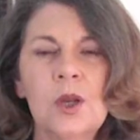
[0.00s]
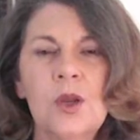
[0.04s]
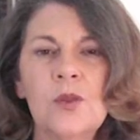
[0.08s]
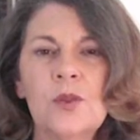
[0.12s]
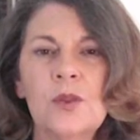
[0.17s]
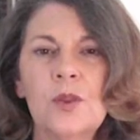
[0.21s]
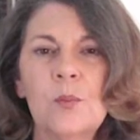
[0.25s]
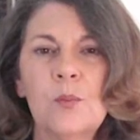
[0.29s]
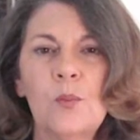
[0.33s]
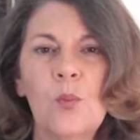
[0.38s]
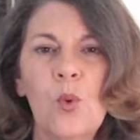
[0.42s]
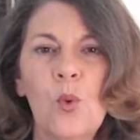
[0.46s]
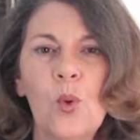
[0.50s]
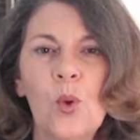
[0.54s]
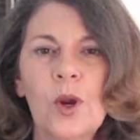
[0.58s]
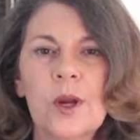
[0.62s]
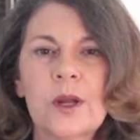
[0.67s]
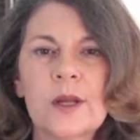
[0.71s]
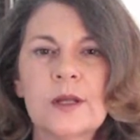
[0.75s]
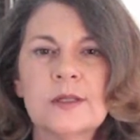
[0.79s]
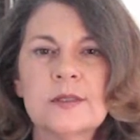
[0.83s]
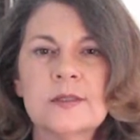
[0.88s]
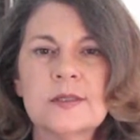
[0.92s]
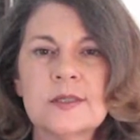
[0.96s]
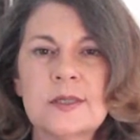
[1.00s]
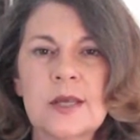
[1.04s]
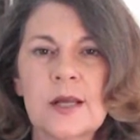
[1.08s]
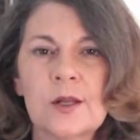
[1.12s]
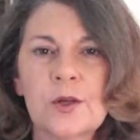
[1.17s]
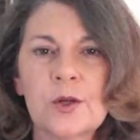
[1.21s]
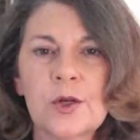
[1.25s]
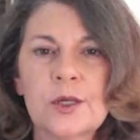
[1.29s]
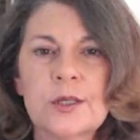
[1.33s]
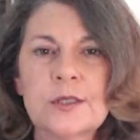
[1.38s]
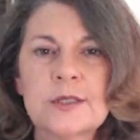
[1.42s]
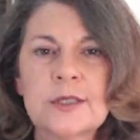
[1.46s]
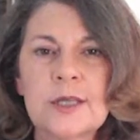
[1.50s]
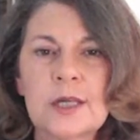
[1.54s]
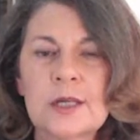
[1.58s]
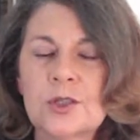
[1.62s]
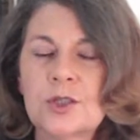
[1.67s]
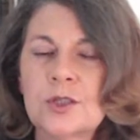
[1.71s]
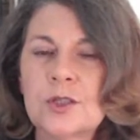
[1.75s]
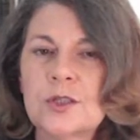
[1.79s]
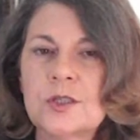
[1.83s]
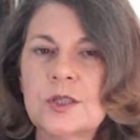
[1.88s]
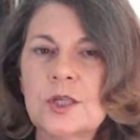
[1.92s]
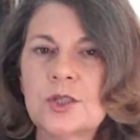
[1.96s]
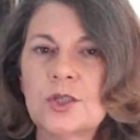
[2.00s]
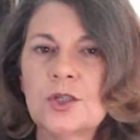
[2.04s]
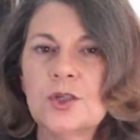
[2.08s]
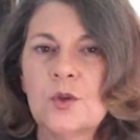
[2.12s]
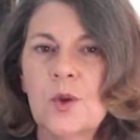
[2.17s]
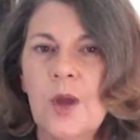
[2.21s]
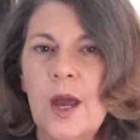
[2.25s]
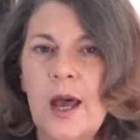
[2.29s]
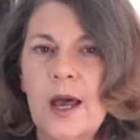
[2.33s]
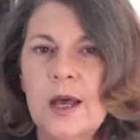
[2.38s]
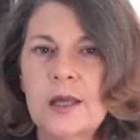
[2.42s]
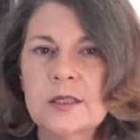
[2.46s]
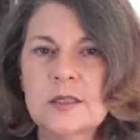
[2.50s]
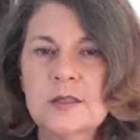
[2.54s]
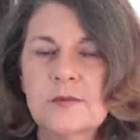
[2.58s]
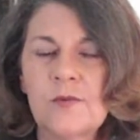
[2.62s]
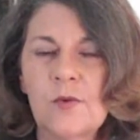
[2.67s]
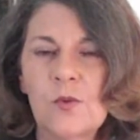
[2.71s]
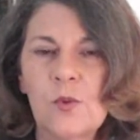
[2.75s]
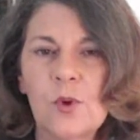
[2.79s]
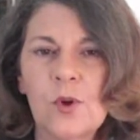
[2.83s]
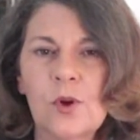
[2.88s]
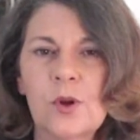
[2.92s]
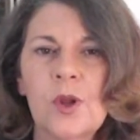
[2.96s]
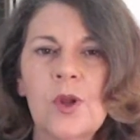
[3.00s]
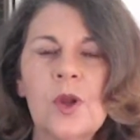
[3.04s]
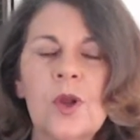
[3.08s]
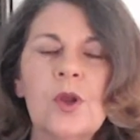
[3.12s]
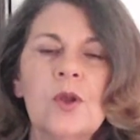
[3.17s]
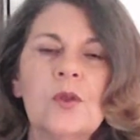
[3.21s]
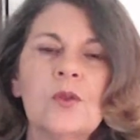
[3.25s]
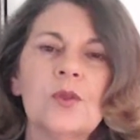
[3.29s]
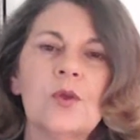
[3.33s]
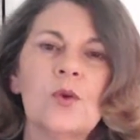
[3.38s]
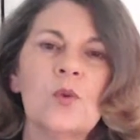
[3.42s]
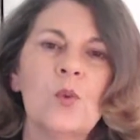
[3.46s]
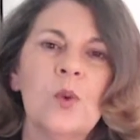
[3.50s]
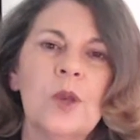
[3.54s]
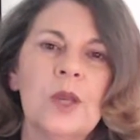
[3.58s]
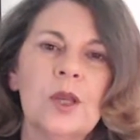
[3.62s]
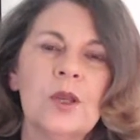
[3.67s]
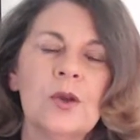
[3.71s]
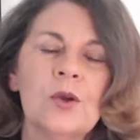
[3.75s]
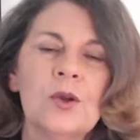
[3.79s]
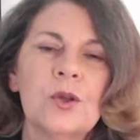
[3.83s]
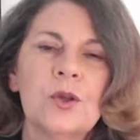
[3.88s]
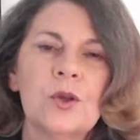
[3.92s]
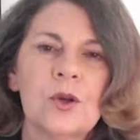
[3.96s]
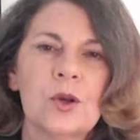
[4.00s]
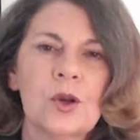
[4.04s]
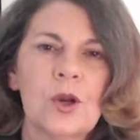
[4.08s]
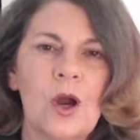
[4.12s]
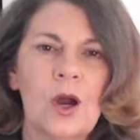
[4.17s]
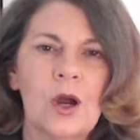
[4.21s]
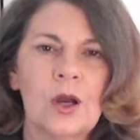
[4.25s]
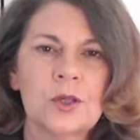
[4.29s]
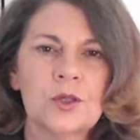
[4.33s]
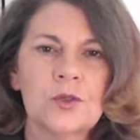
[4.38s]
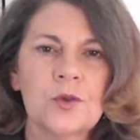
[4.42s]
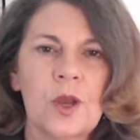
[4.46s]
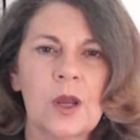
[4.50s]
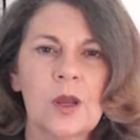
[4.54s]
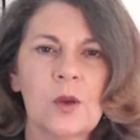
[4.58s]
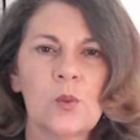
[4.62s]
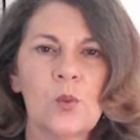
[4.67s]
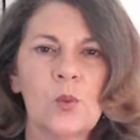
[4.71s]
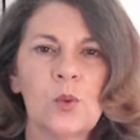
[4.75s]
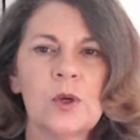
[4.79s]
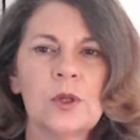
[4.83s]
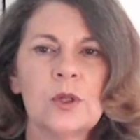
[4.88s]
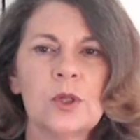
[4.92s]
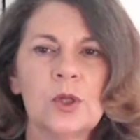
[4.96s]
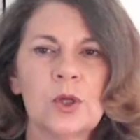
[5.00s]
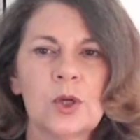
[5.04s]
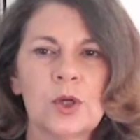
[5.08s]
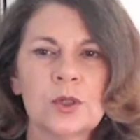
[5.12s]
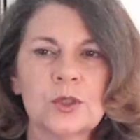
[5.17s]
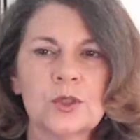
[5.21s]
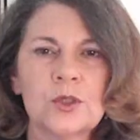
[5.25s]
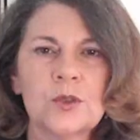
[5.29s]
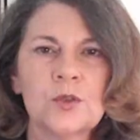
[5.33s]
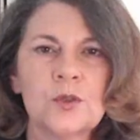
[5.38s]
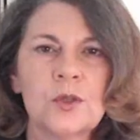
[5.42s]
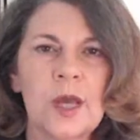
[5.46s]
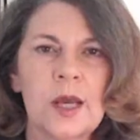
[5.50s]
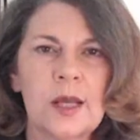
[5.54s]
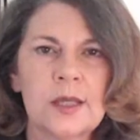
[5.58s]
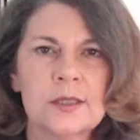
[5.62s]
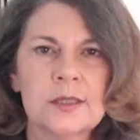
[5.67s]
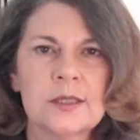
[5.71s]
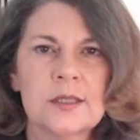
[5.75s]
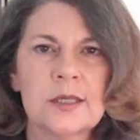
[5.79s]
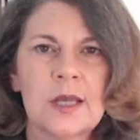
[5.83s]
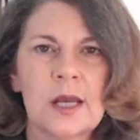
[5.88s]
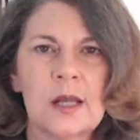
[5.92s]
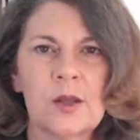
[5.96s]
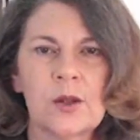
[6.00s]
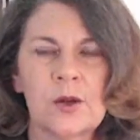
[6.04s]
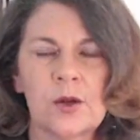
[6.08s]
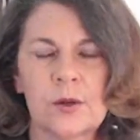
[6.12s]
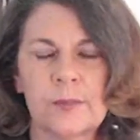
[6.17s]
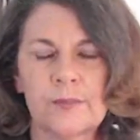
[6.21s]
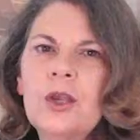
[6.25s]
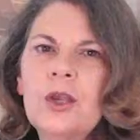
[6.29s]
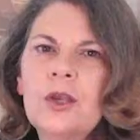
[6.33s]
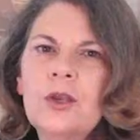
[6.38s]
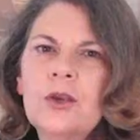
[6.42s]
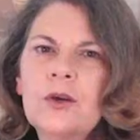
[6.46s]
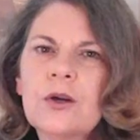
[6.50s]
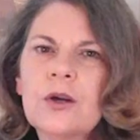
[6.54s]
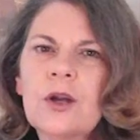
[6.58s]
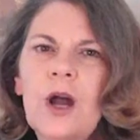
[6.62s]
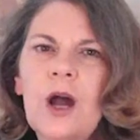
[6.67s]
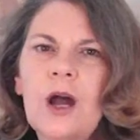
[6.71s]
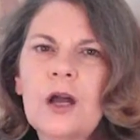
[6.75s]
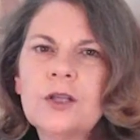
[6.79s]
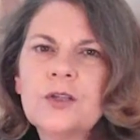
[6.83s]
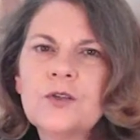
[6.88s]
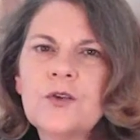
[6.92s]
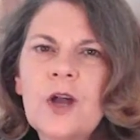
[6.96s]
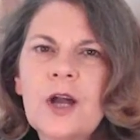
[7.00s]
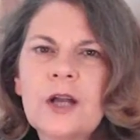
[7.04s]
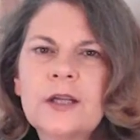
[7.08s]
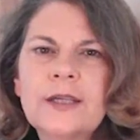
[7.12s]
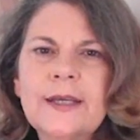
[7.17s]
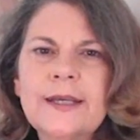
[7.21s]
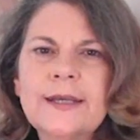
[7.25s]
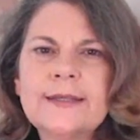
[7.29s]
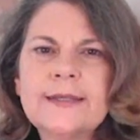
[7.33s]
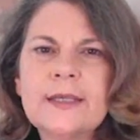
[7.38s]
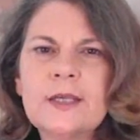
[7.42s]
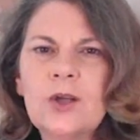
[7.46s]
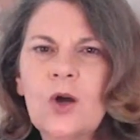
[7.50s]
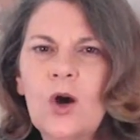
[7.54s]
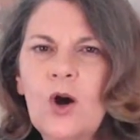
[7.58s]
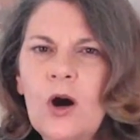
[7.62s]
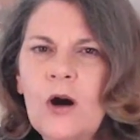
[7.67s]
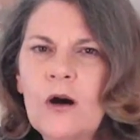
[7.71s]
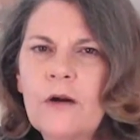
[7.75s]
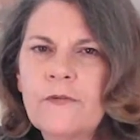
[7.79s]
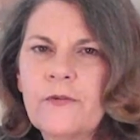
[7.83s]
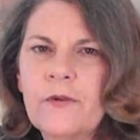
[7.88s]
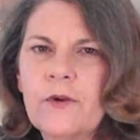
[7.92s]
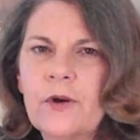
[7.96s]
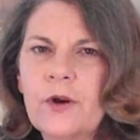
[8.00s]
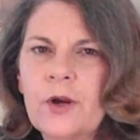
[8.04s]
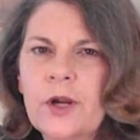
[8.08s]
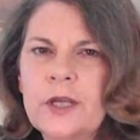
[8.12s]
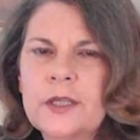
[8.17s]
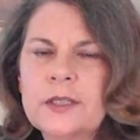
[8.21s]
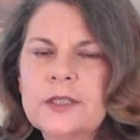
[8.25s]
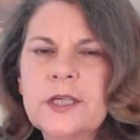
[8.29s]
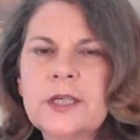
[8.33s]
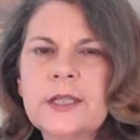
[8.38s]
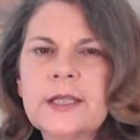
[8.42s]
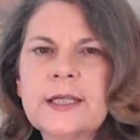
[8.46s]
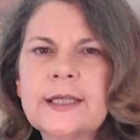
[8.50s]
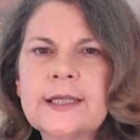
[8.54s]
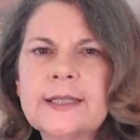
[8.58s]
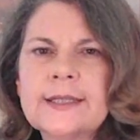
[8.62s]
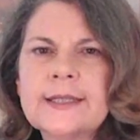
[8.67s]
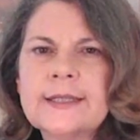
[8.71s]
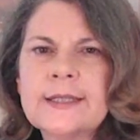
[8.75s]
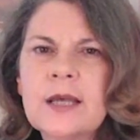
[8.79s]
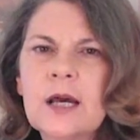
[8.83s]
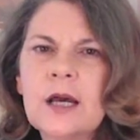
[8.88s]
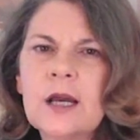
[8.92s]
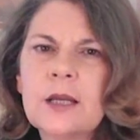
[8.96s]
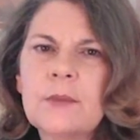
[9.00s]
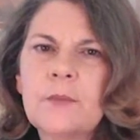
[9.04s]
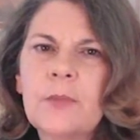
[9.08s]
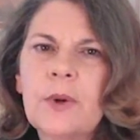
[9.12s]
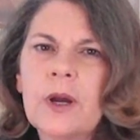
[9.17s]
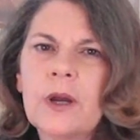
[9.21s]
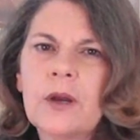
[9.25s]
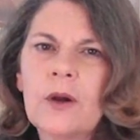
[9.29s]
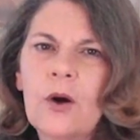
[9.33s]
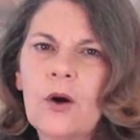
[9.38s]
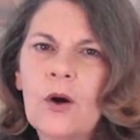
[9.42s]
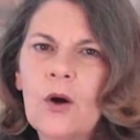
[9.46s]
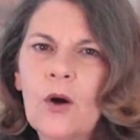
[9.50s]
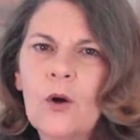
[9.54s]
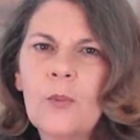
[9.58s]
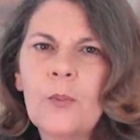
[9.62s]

The more seller concessions that you ask for, the weaker your contract will look to that seller. Your contract is an offer until it is signed by all